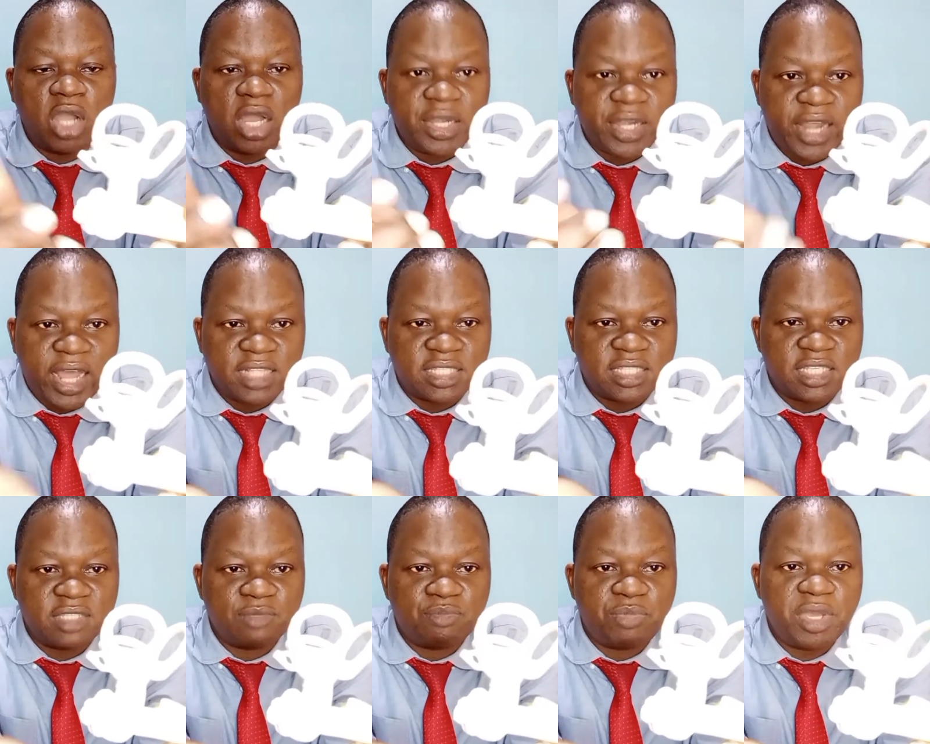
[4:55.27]
that
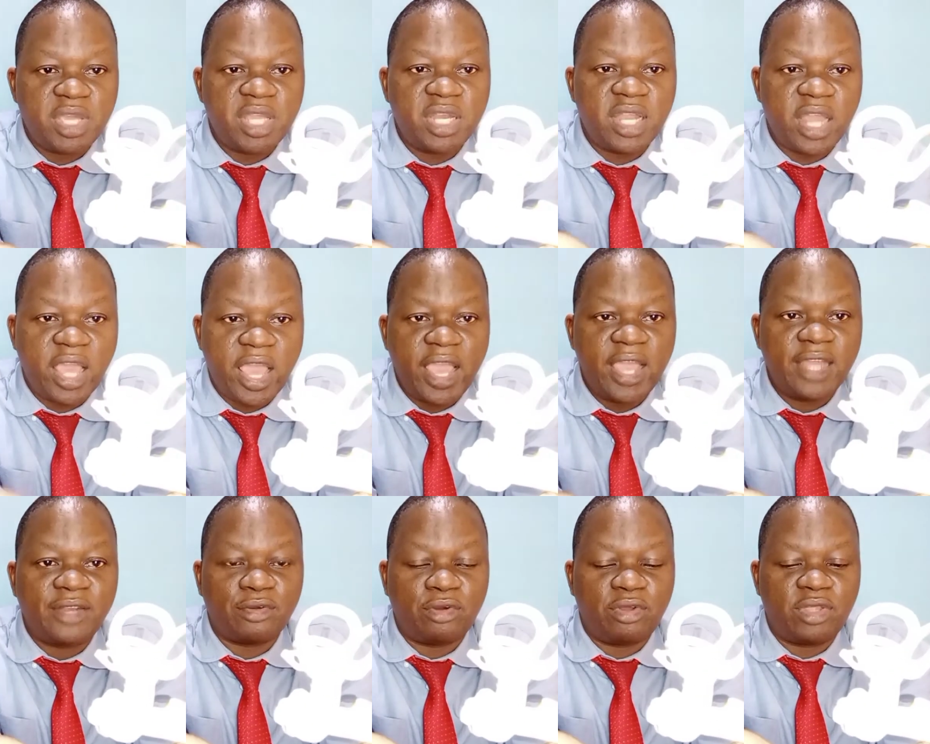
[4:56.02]
is being
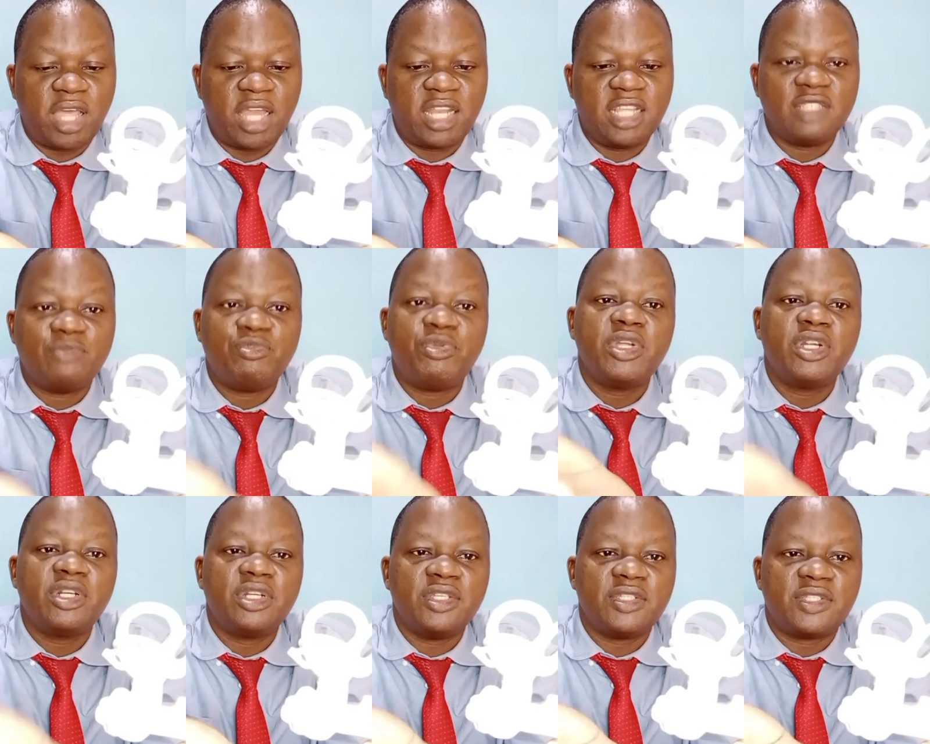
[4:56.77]
heard or that is
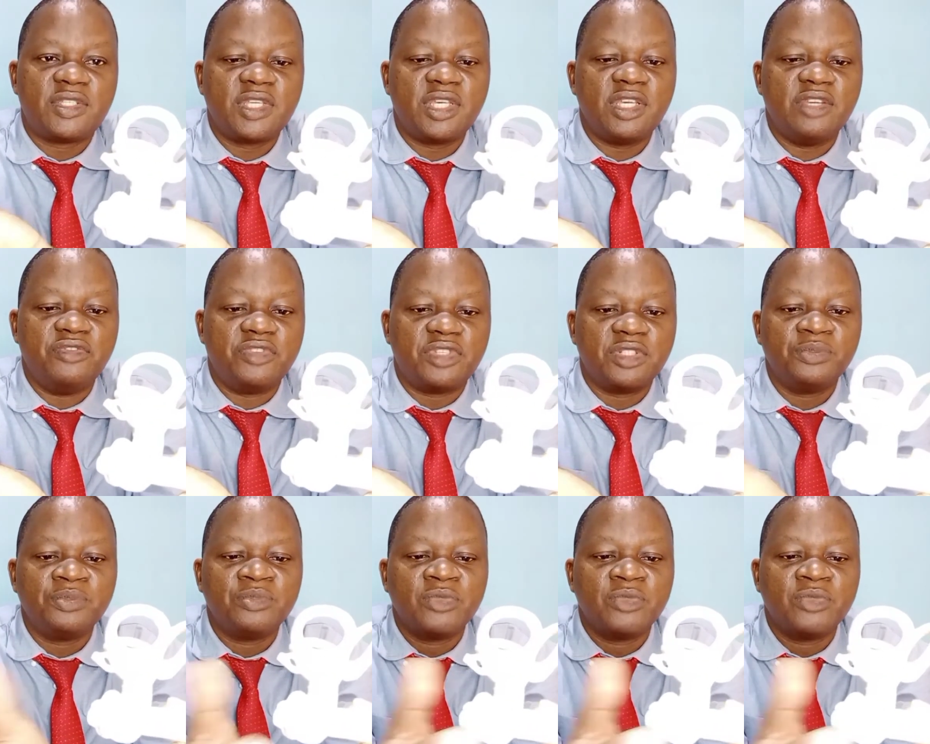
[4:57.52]
being received.